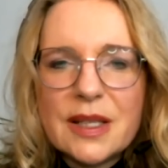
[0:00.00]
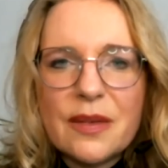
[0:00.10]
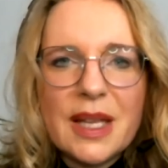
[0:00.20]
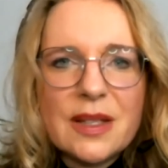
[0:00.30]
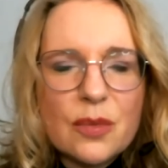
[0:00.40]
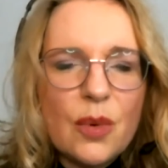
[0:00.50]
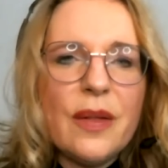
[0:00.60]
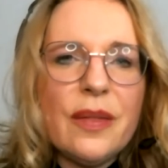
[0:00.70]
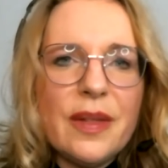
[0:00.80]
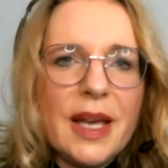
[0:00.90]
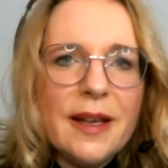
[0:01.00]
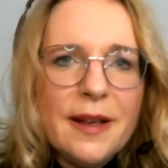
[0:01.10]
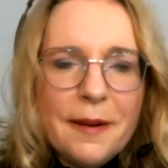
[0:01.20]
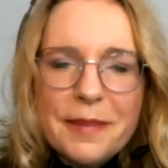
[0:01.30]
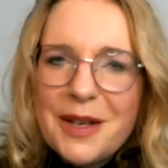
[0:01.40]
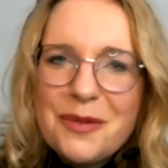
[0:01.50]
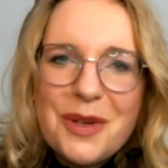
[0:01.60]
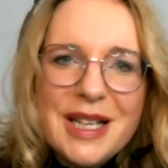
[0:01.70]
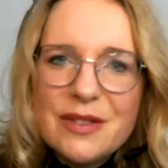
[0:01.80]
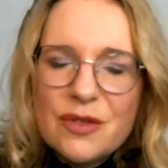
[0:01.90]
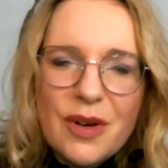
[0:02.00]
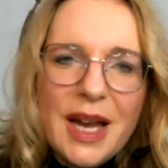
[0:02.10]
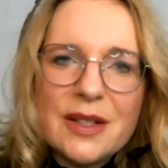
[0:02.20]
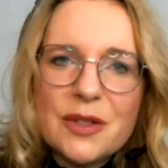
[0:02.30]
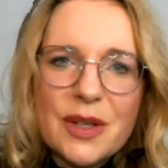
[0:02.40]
So that's one thing, and really trying